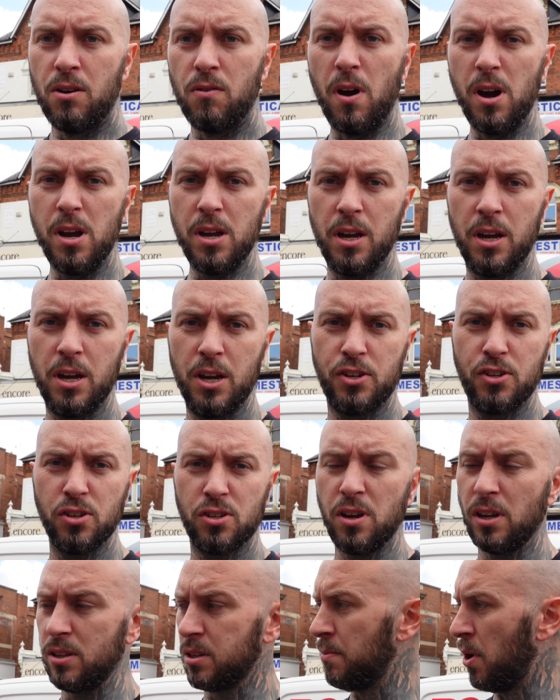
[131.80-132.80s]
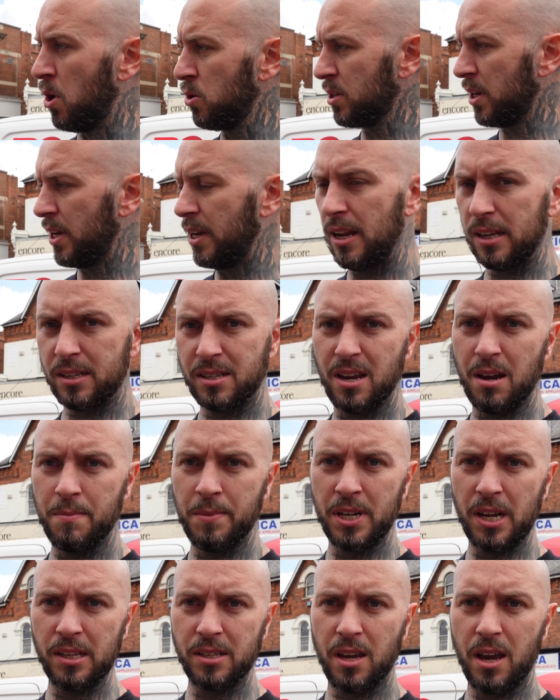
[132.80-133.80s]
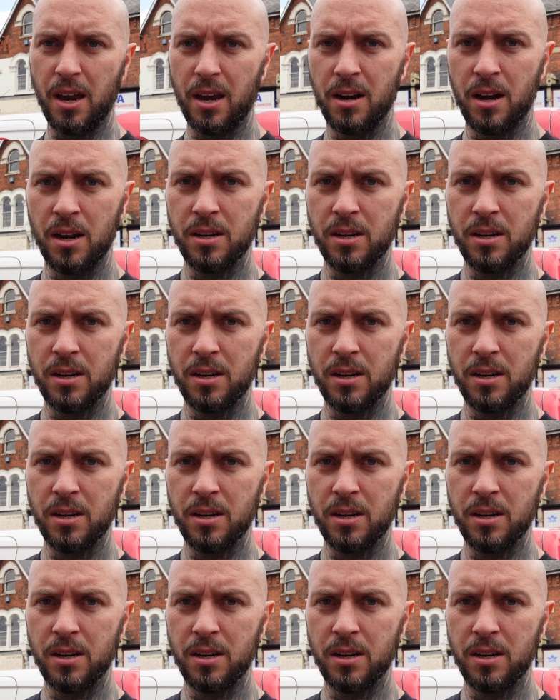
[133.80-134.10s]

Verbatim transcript: Right, just got to Moseley. Let's see how my dad's getting